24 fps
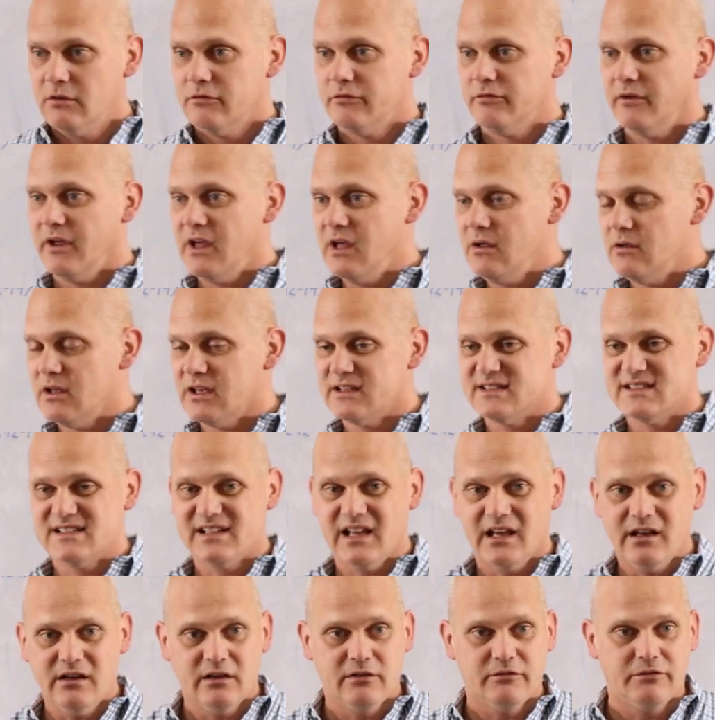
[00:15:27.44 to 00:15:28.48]
Fam-
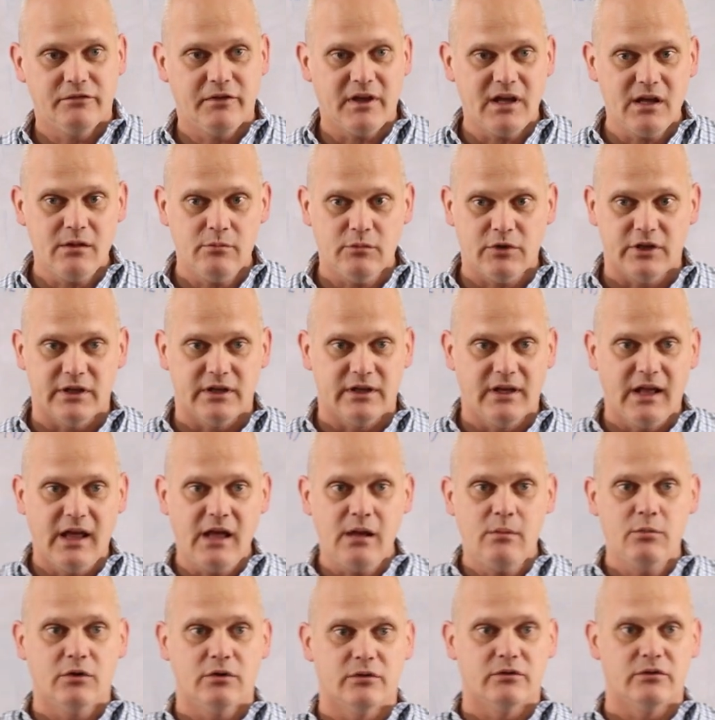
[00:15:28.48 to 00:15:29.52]
extended family,
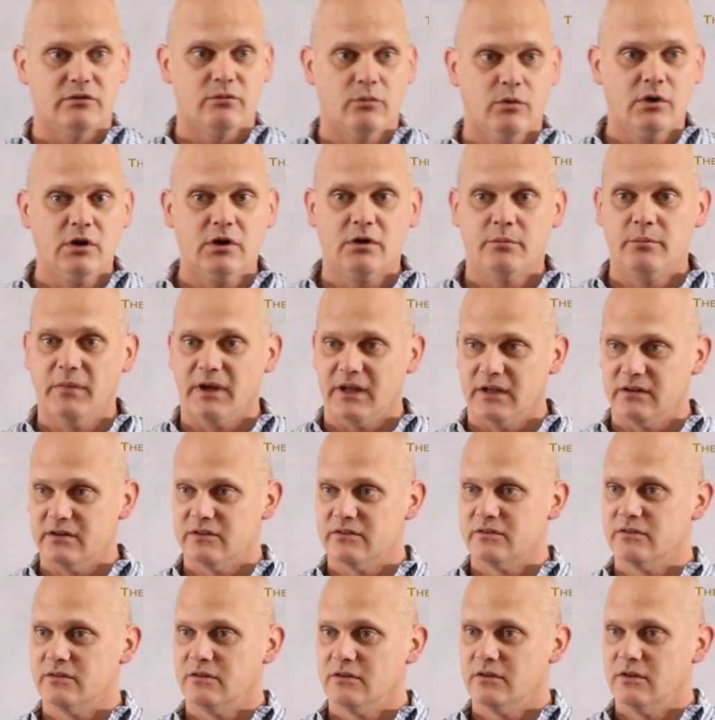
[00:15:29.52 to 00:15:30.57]
neighbors,
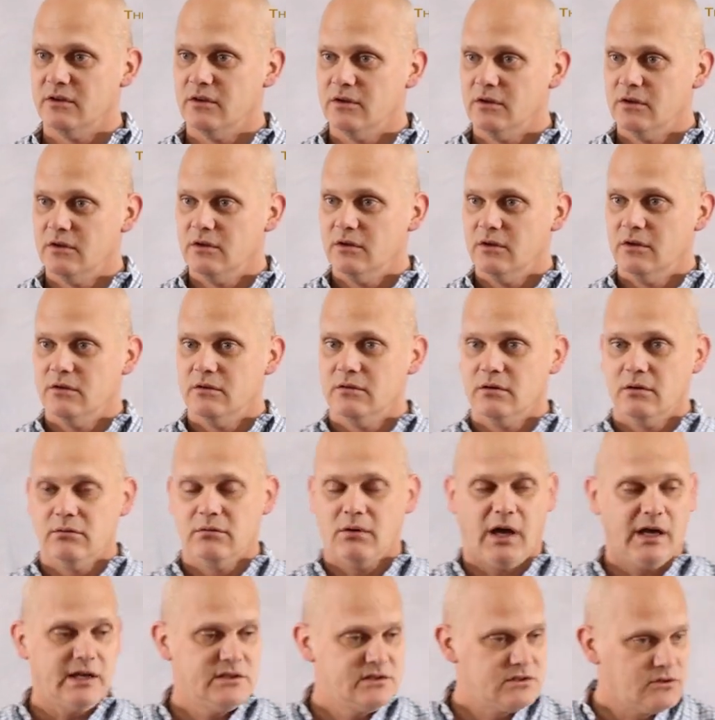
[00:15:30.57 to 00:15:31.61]
workmates,
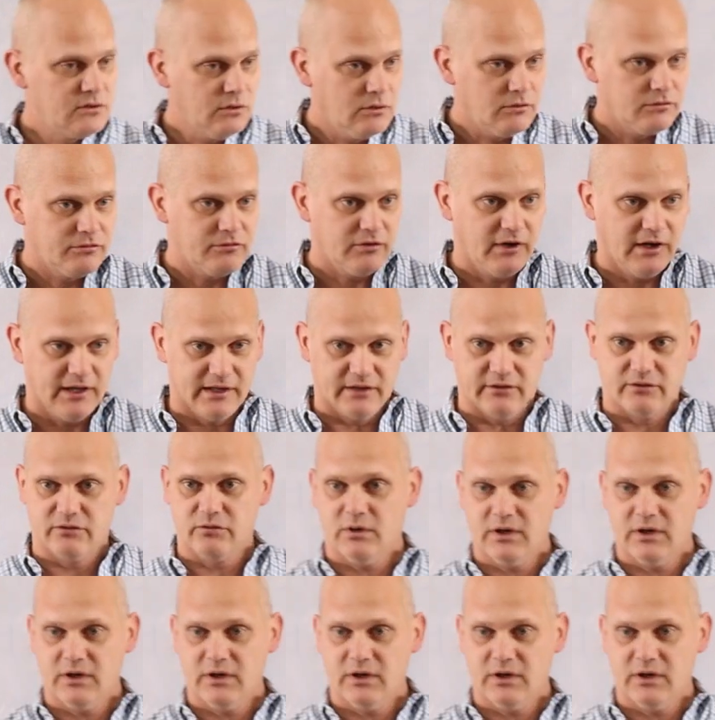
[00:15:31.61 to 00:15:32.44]
high school friends,